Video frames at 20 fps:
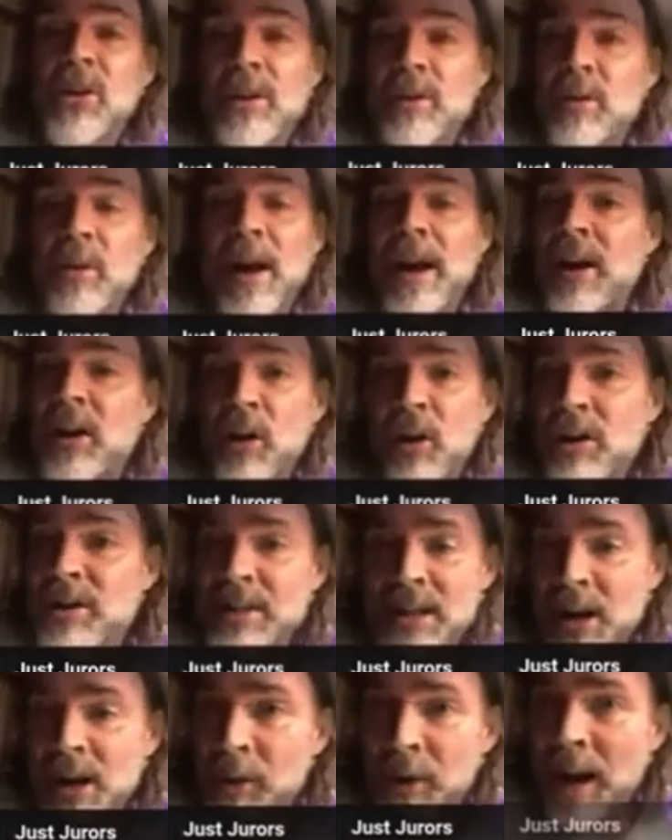even want to know because
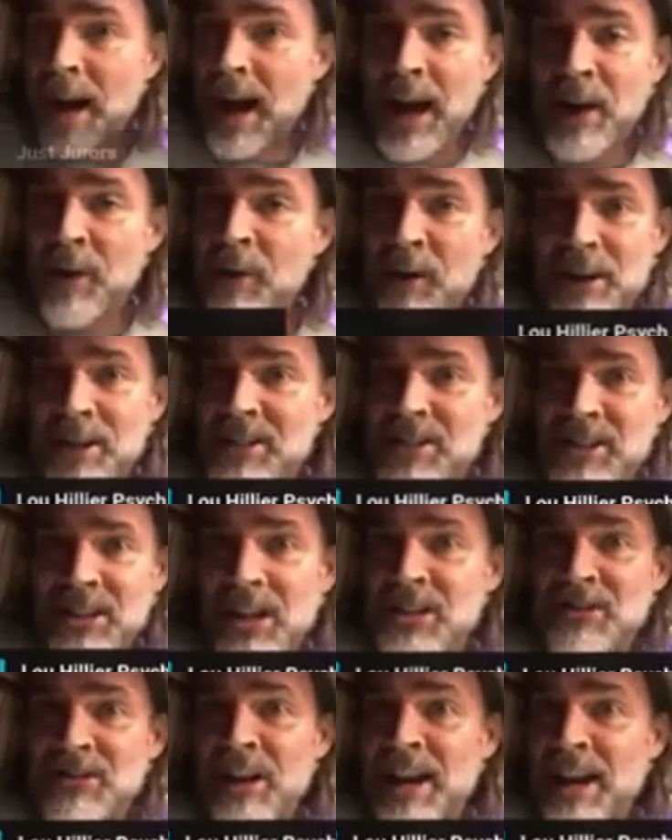I don't want to
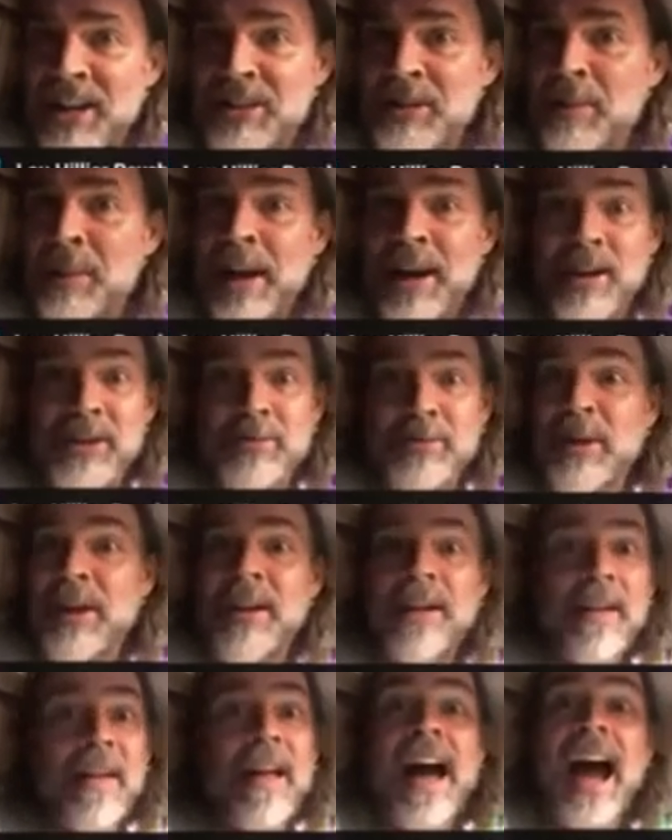discuss financial matters, but
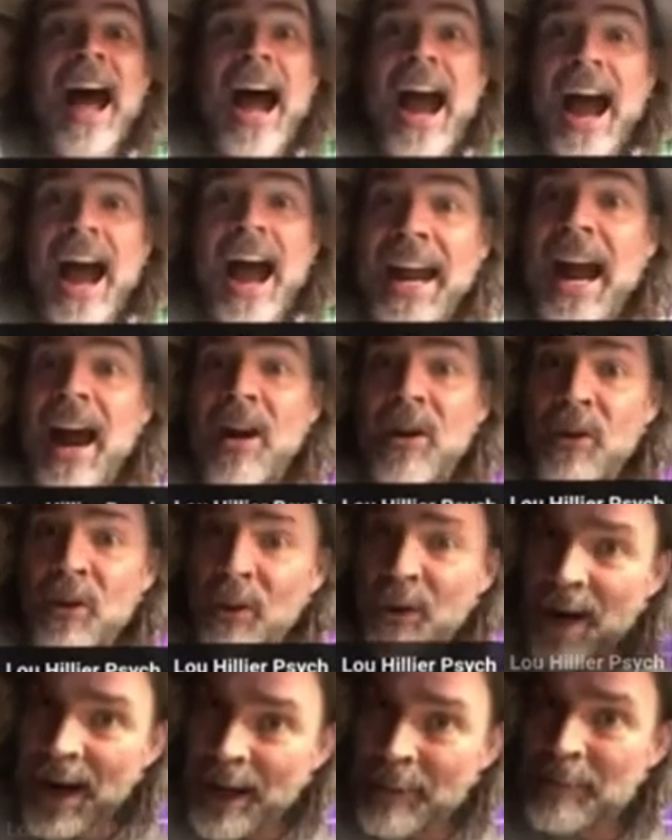I got
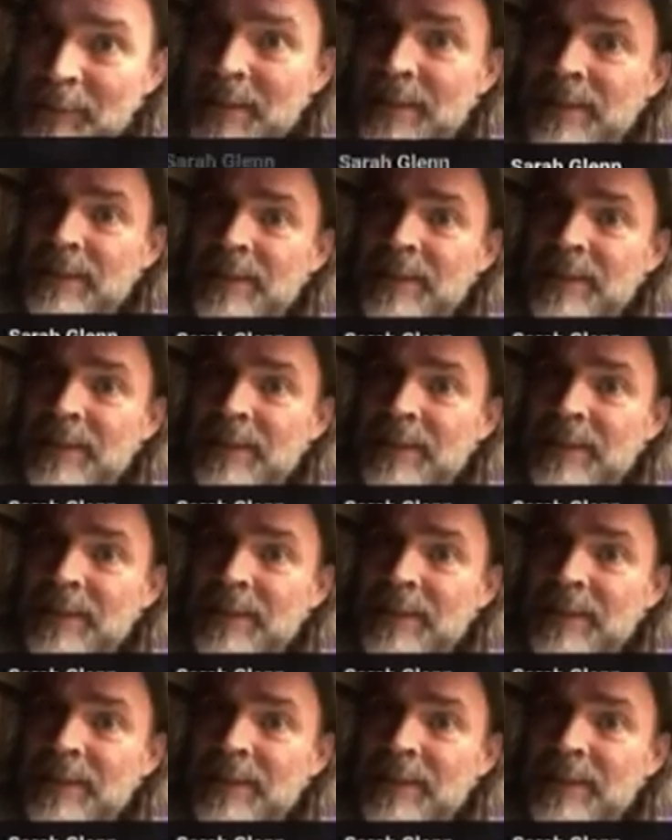raped.